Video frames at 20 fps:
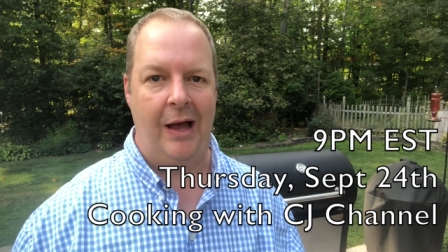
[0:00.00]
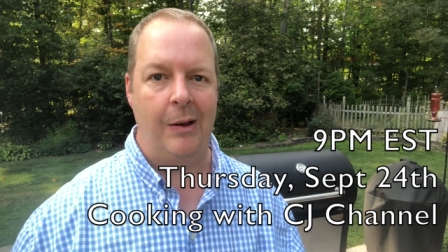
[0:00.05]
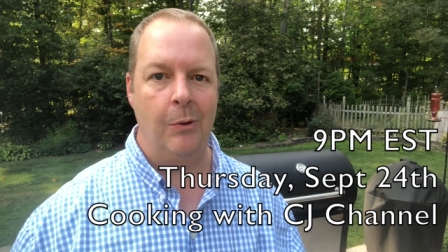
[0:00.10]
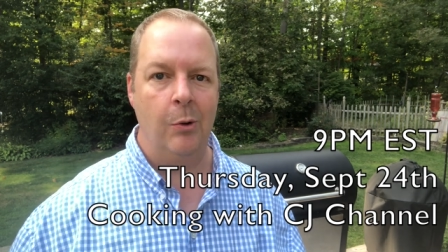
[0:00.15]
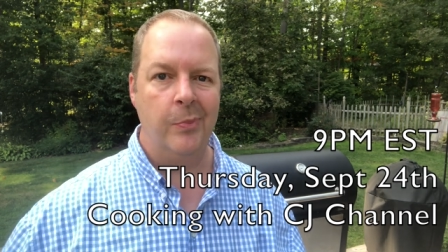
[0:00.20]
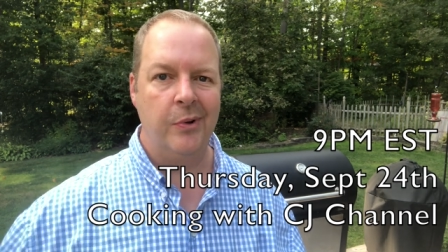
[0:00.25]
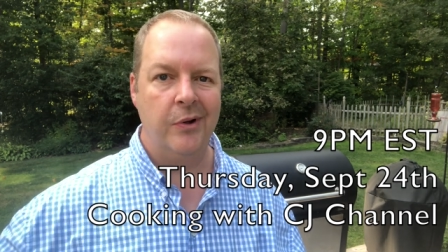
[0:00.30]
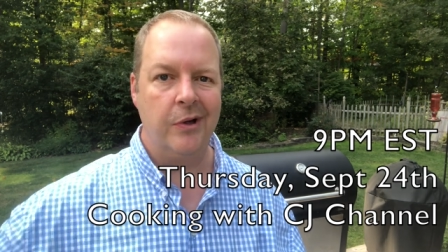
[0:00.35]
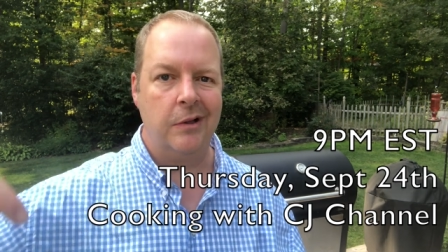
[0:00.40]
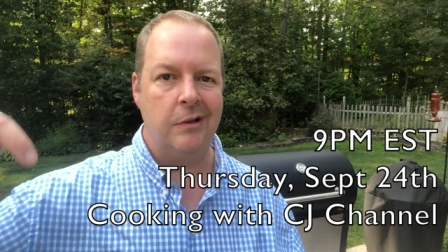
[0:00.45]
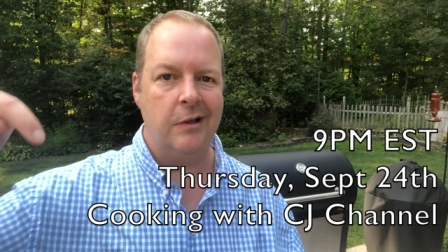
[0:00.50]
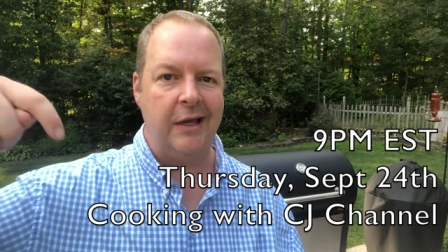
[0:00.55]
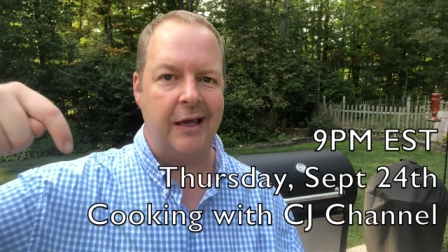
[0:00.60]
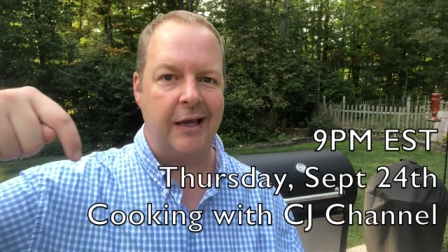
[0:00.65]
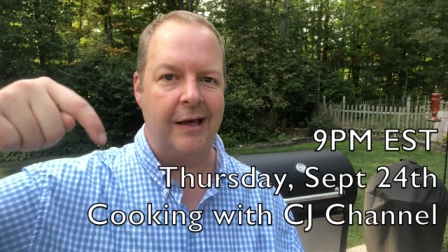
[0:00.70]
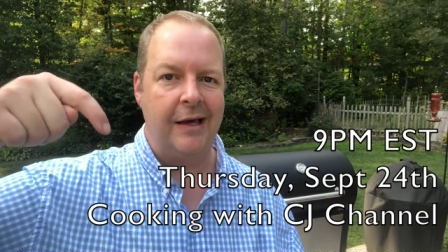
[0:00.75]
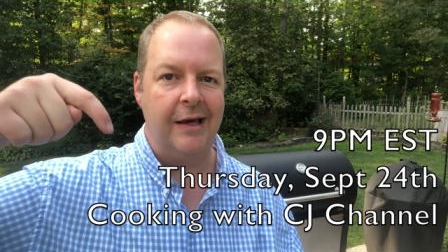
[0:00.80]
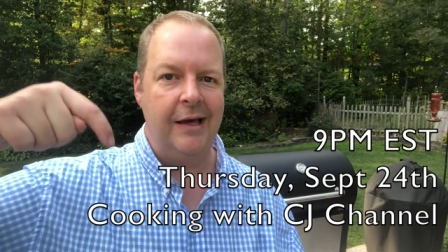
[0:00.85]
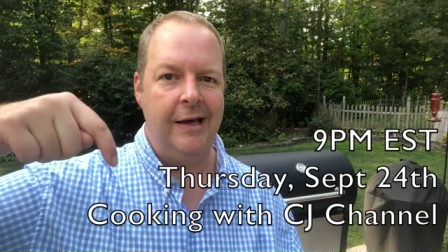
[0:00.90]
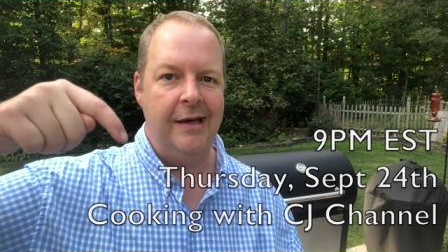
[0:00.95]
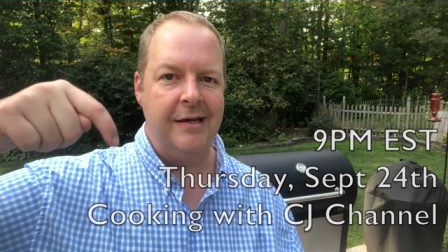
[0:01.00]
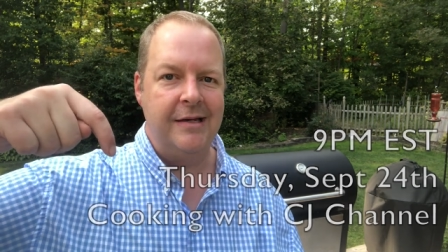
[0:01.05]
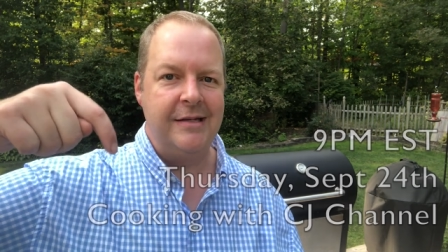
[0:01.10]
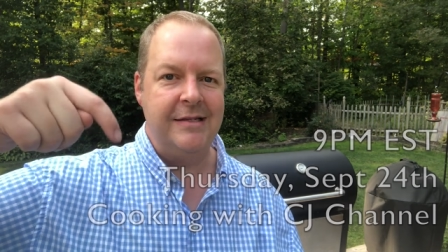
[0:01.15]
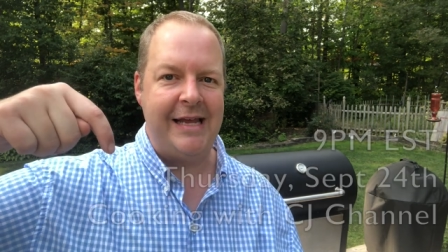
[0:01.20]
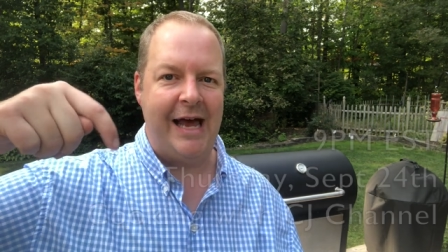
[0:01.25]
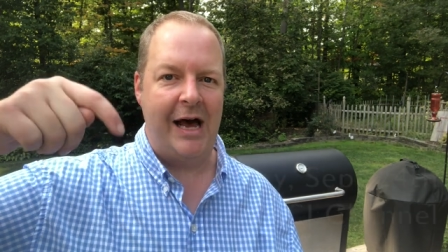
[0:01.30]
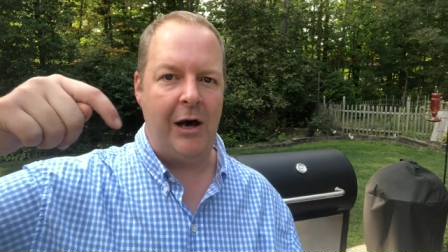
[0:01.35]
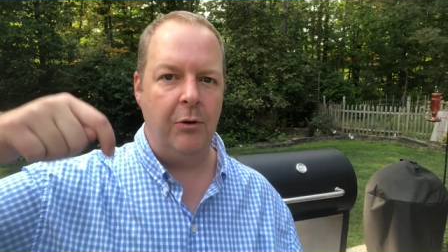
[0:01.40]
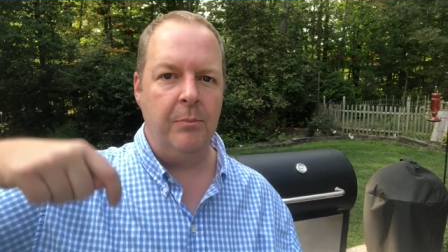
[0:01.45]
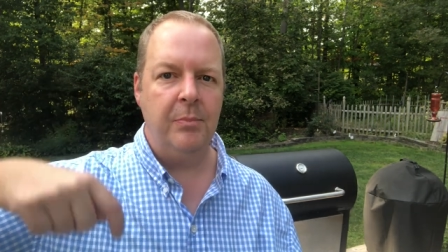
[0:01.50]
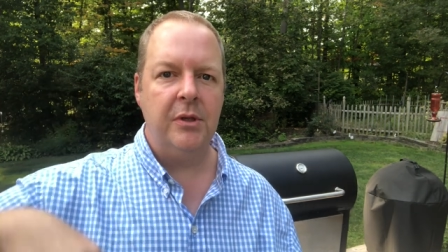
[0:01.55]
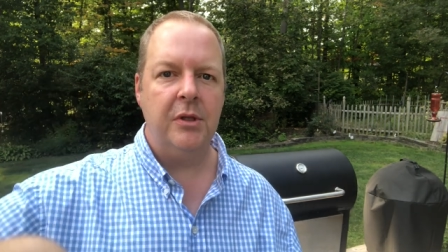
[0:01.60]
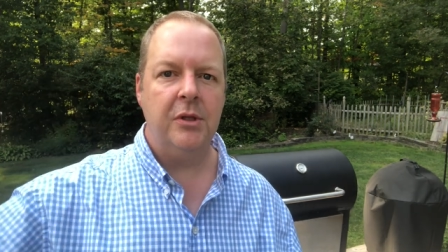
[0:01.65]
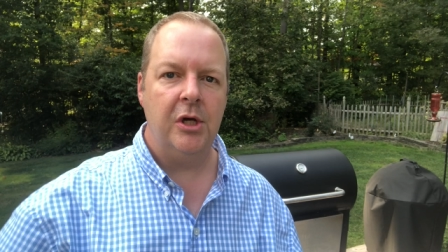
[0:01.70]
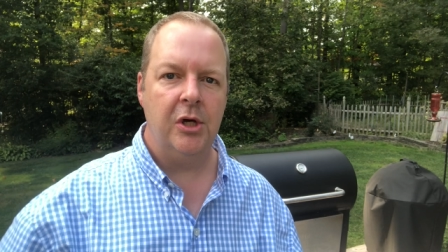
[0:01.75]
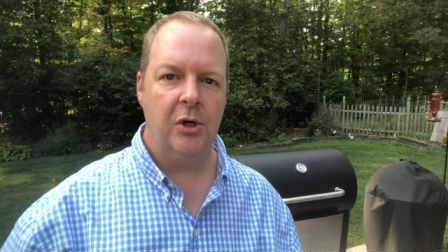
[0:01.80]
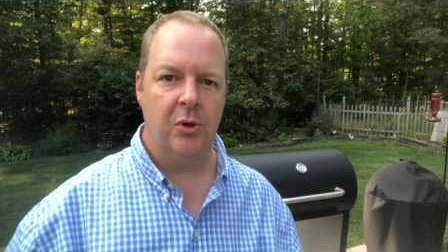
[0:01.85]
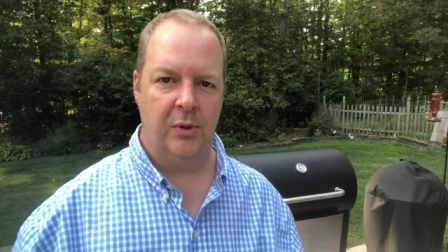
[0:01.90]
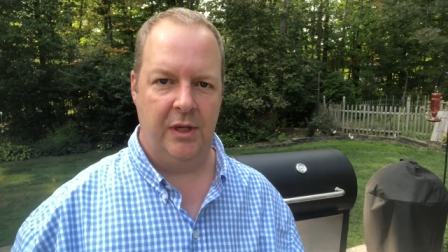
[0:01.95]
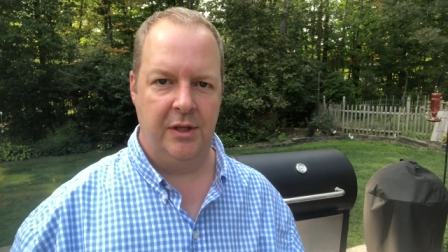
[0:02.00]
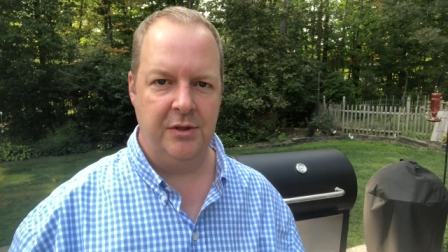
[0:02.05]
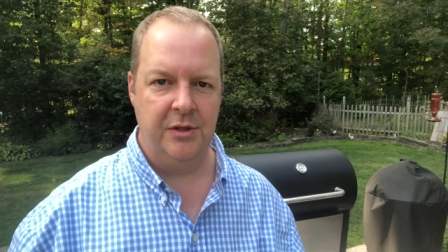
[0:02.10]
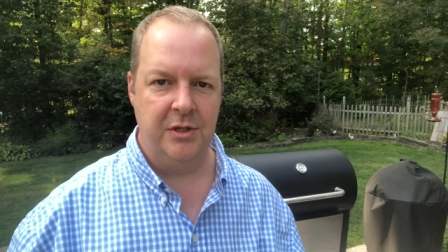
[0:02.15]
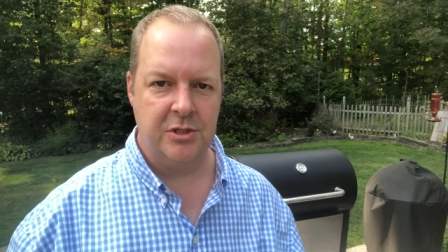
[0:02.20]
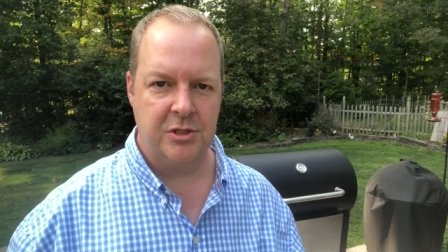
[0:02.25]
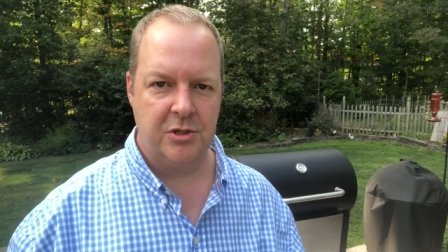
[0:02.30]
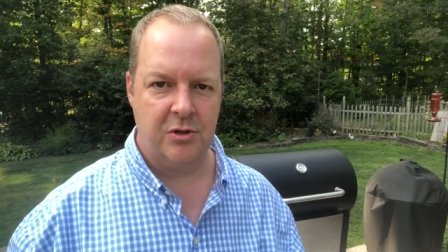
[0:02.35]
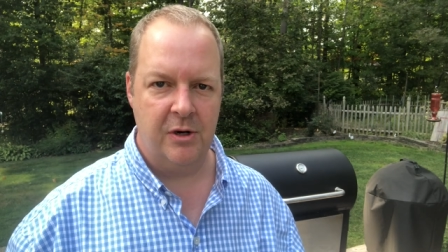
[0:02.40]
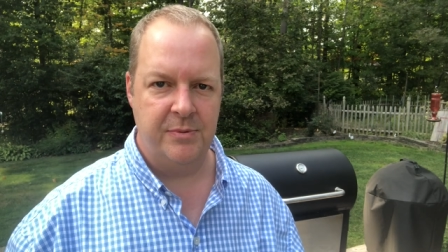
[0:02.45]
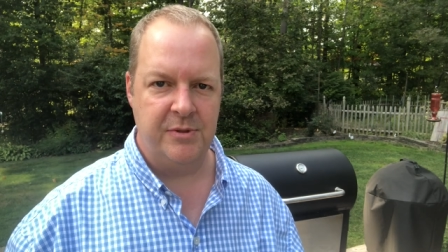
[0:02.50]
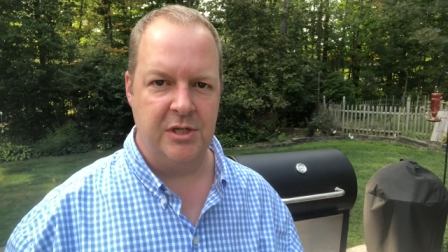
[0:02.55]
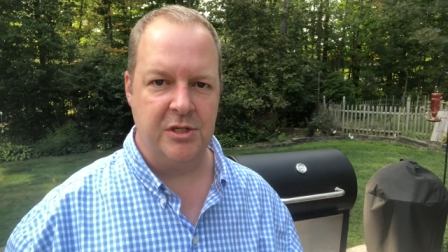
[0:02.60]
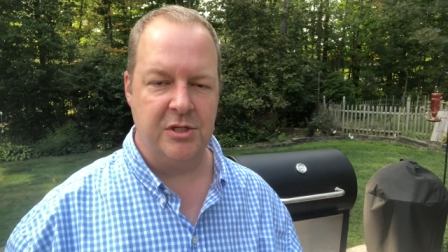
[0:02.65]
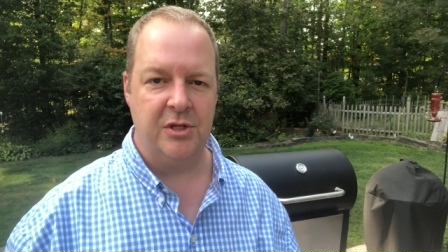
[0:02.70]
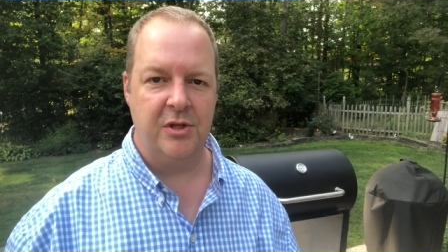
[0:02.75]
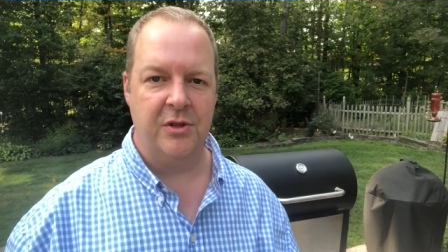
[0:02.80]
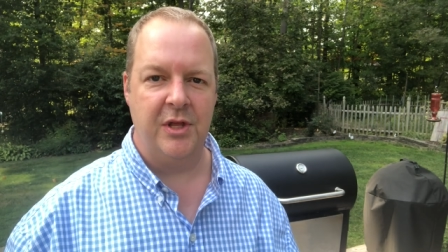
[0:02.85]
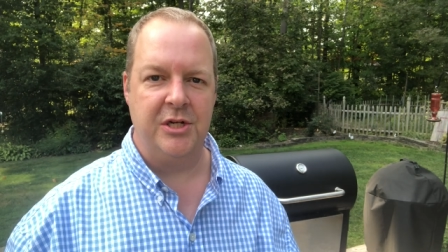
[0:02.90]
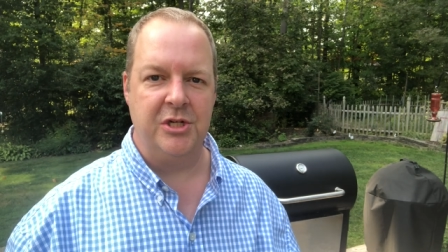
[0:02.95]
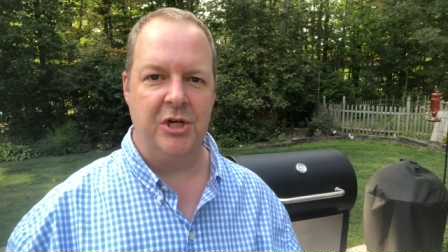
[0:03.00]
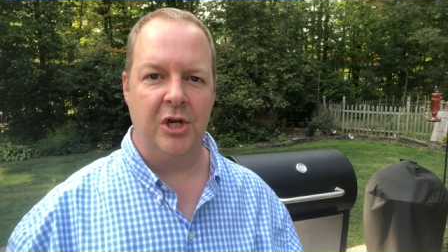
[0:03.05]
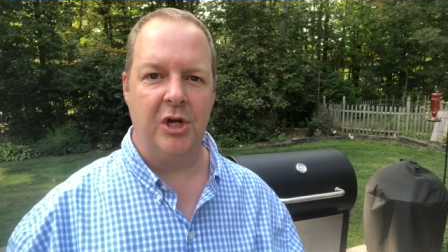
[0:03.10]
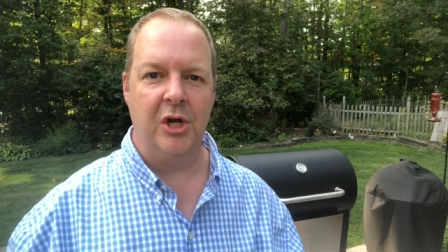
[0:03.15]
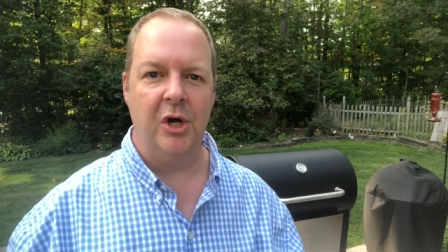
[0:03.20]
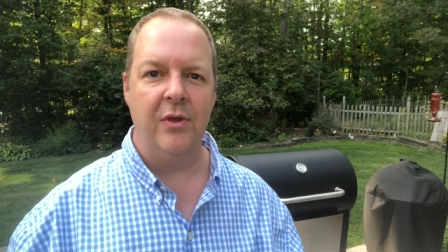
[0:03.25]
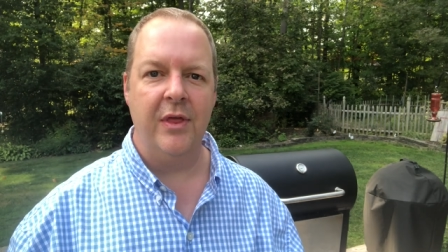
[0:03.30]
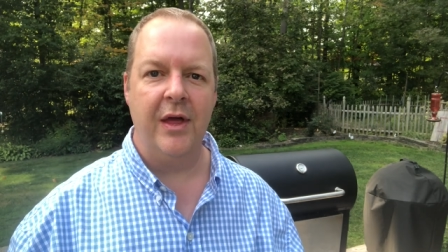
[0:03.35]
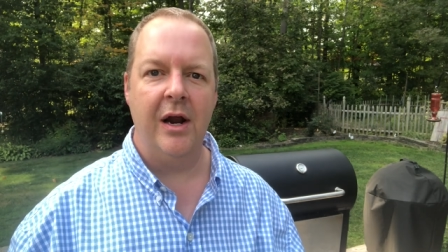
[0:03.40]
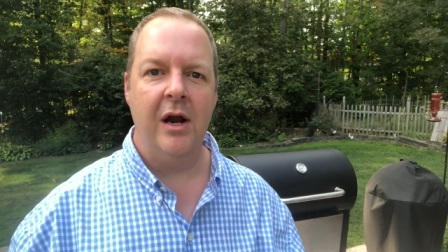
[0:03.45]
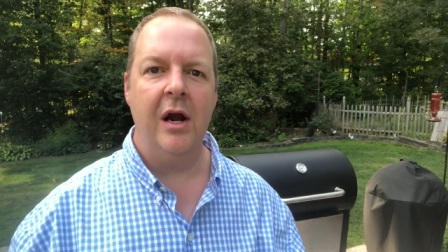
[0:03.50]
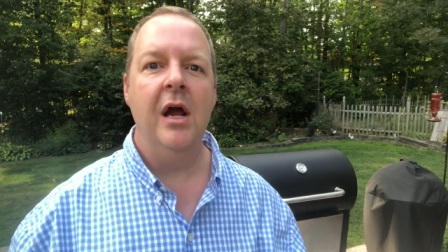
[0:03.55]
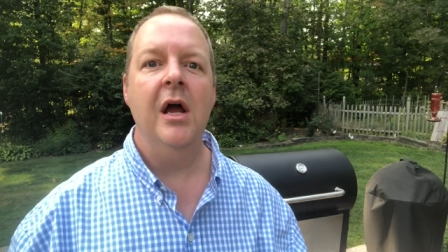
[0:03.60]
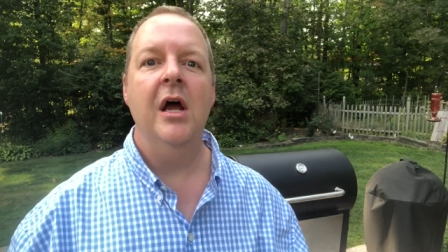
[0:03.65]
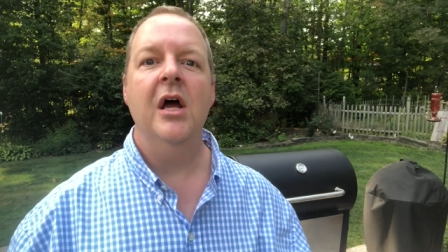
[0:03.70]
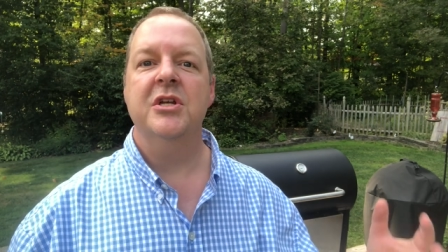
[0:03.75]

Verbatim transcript: I will put a link down below in the description so that you can go there,